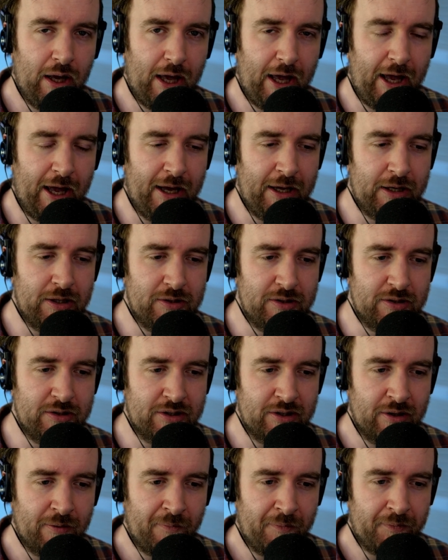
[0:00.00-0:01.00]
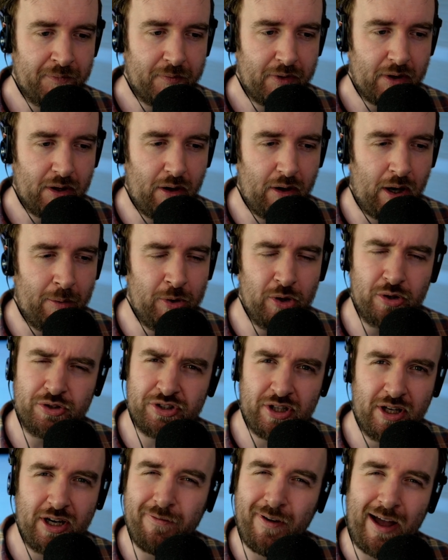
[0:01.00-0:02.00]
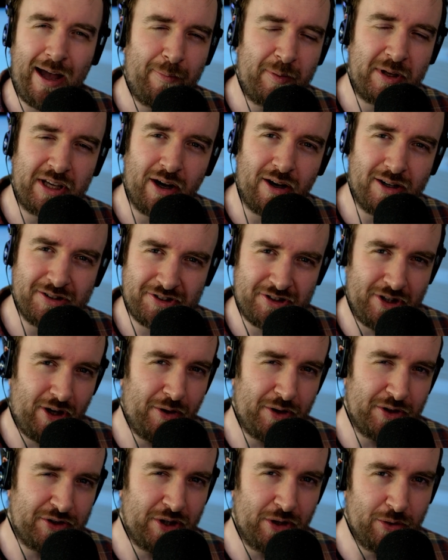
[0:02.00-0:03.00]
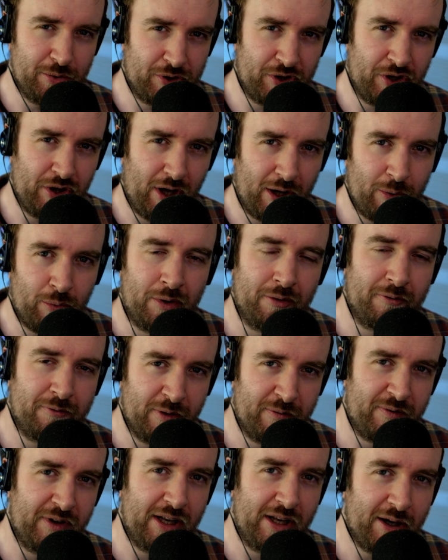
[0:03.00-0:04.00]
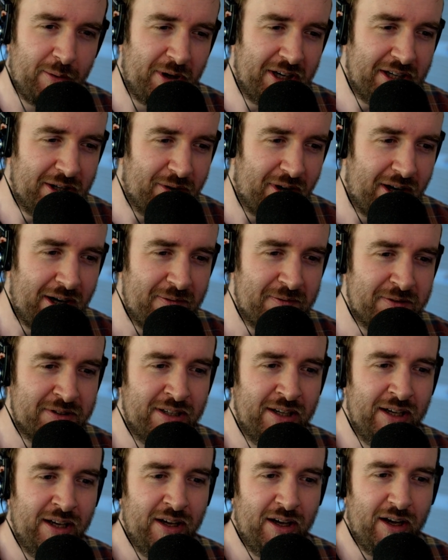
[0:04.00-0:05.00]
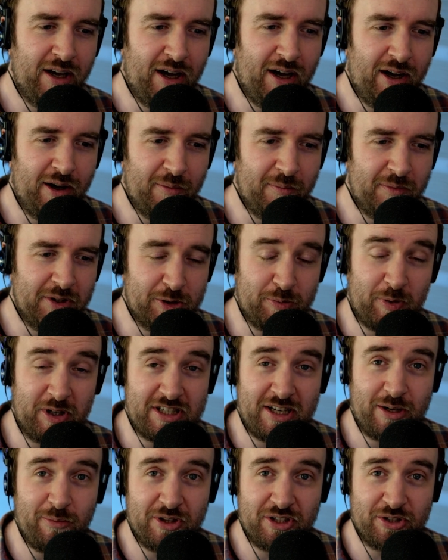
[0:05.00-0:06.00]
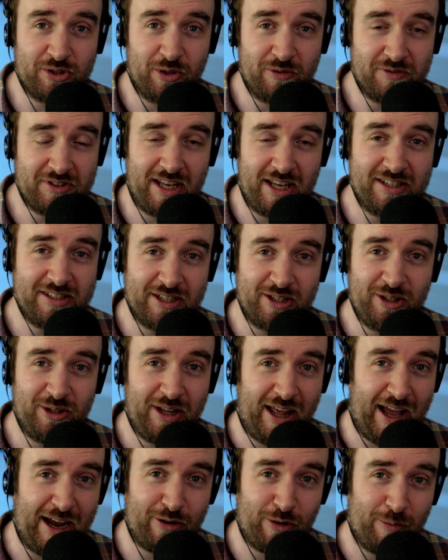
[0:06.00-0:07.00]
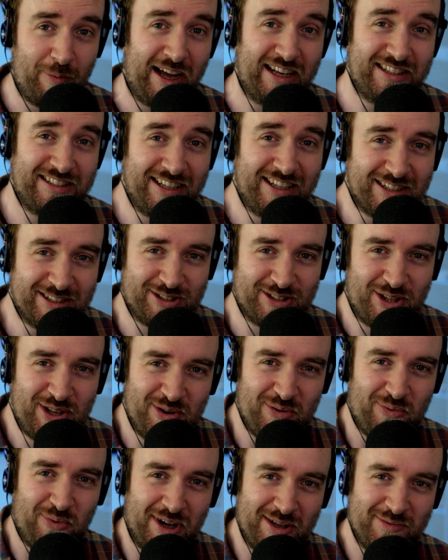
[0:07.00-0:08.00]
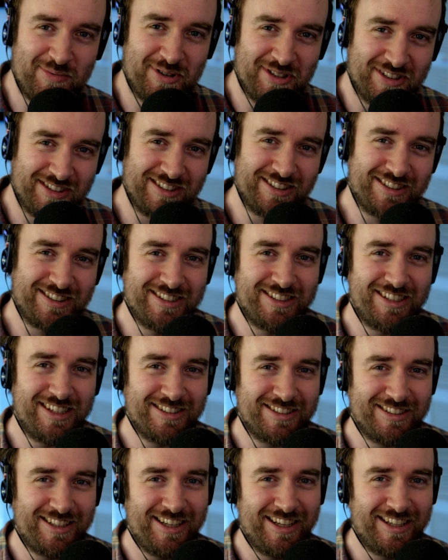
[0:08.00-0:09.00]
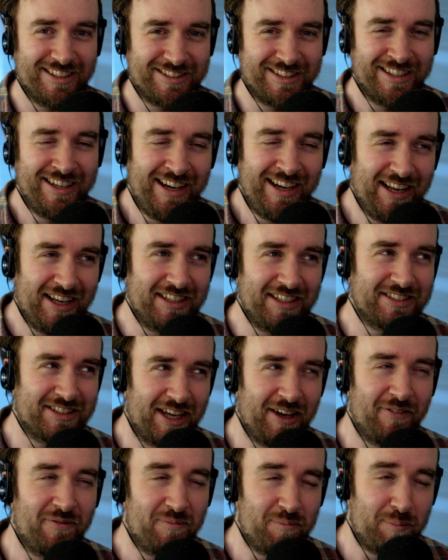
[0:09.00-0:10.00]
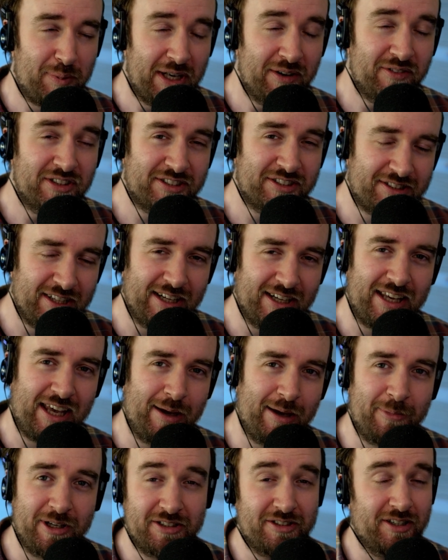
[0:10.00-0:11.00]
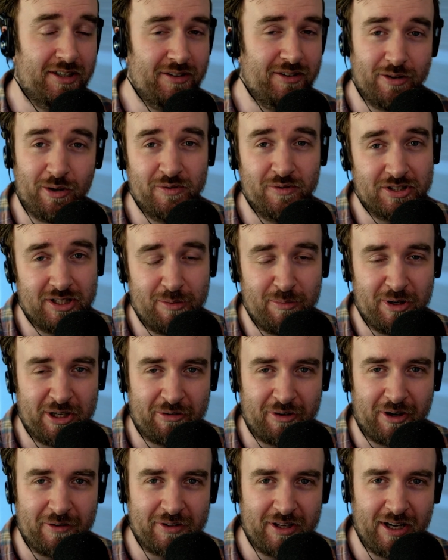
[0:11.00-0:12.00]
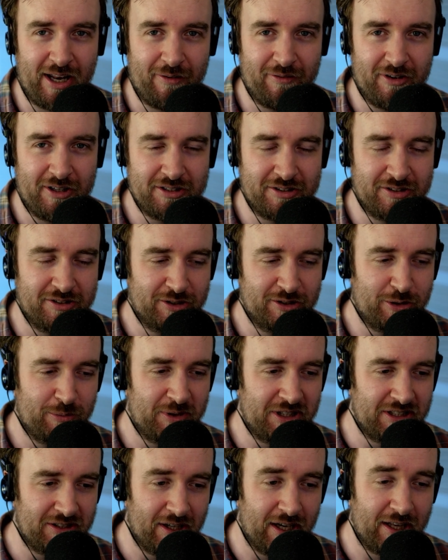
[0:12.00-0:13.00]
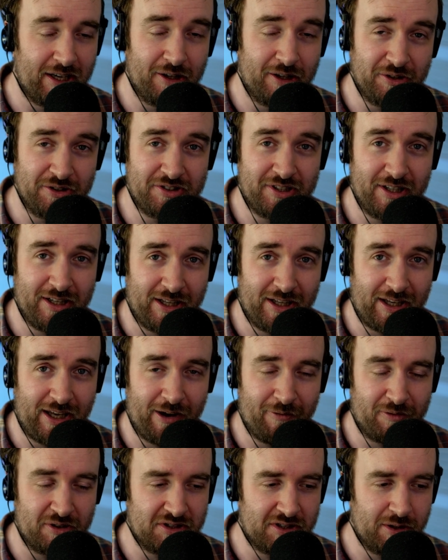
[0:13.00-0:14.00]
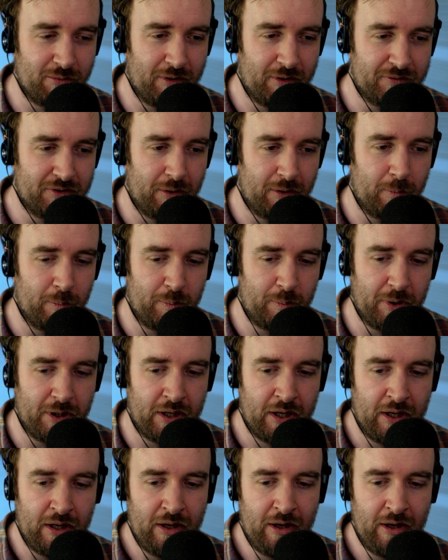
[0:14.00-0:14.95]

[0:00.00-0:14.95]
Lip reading: And I'm not certain if Happy Ghasts are the solution that I want for vanilla Minecraft, especially with the sort of tentacle acrobatics that Whitebush is suggesting. It's a bit of a silly image, and obviously Minecraft can have license to be a little silly every so often, but